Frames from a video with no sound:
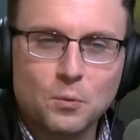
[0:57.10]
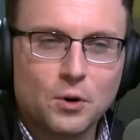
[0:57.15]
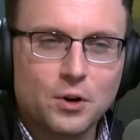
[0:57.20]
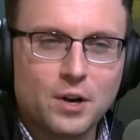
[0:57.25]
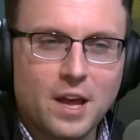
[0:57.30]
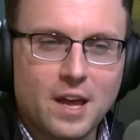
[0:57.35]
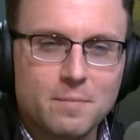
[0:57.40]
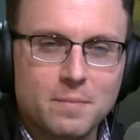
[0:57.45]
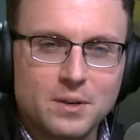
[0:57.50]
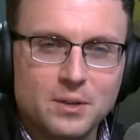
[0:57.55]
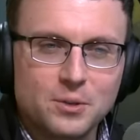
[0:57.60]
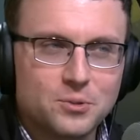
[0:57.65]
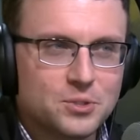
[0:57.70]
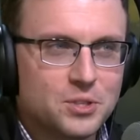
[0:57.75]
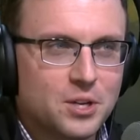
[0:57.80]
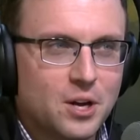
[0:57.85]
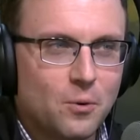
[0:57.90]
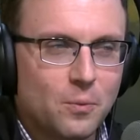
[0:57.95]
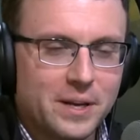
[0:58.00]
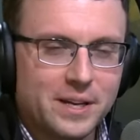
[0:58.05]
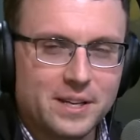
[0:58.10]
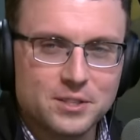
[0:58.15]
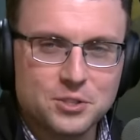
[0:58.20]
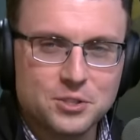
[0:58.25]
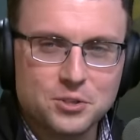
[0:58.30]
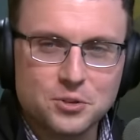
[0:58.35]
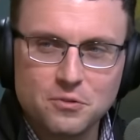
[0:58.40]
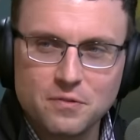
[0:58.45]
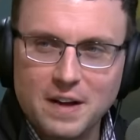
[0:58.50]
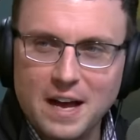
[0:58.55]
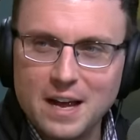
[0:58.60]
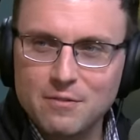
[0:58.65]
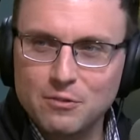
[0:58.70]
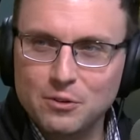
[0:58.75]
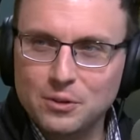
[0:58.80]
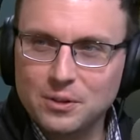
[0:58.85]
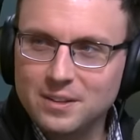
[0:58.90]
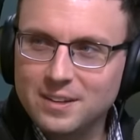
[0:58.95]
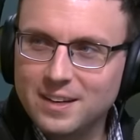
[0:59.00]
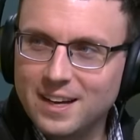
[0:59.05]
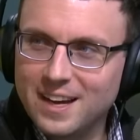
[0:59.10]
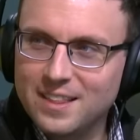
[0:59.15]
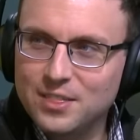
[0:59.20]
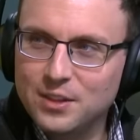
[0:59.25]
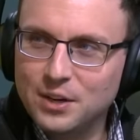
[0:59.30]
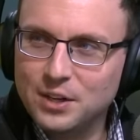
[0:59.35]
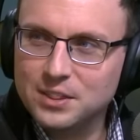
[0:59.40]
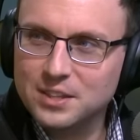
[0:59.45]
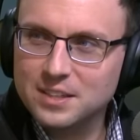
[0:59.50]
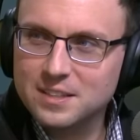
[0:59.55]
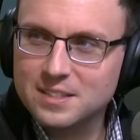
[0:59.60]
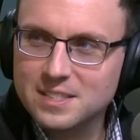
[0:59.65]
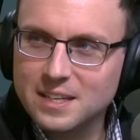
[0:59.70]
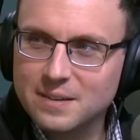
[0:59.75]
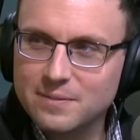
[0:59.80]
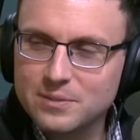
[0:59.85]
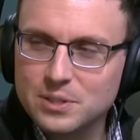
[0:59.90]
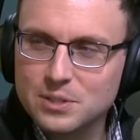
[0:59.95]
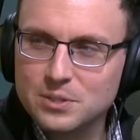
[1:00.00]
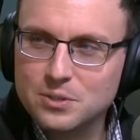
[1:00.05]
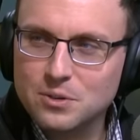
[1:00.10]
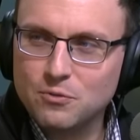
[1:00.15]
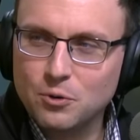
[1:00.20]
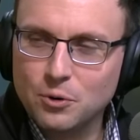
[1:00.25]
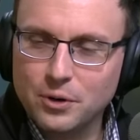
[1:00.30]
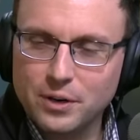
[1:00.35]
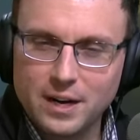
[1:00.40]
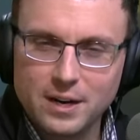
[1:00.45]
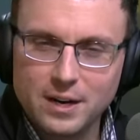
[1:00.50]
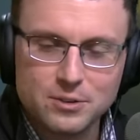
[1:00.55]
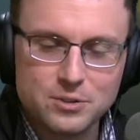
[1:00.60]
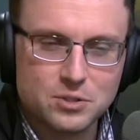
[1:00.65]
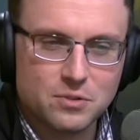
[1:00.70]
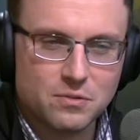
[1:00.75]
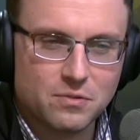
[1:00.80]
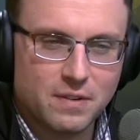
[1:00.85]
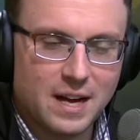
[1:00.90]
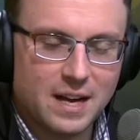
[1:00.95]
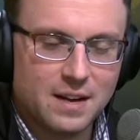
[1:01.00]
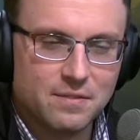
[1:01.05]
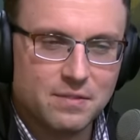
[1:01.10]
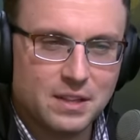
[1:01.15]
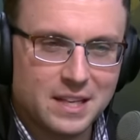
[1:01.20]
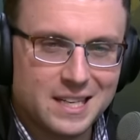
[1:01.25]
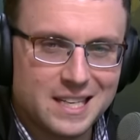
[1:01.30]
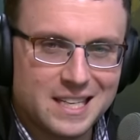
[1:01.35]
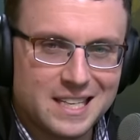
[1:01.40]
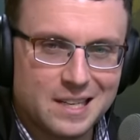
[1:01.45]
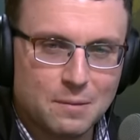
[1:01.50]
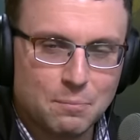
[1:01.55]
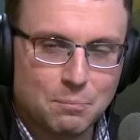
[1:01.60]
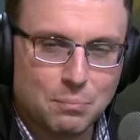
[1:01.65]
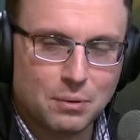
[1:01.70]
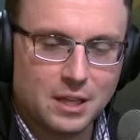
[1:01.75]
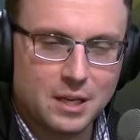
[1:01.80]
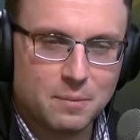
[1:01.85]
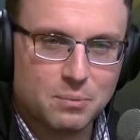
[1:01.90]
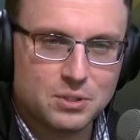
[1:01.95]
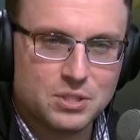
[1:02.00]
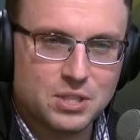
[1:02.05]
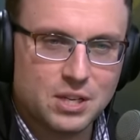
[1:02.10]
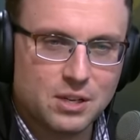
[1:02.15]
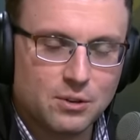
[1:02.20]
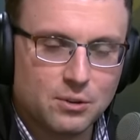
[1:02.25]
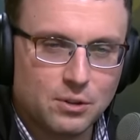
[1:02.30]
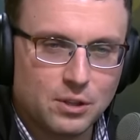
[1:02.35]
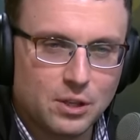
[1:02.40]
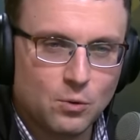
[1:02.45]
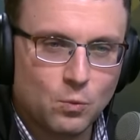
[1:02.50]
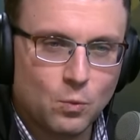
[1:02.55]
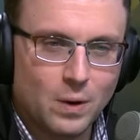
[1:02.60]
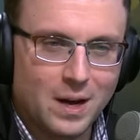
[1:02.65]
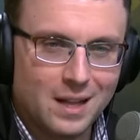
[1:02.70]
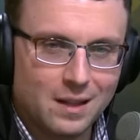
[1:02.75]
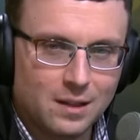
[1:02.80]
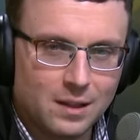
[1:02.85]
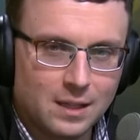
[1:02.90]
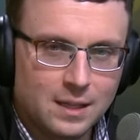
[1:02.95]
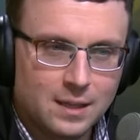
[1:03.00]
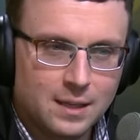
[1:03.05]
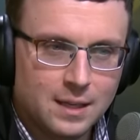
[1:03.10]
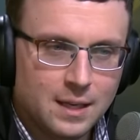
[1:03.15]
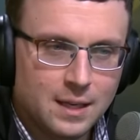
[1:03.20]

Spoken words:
word I've been using all week is survival. I thought the San Francisco 49ers survived. They didn't play particularly well.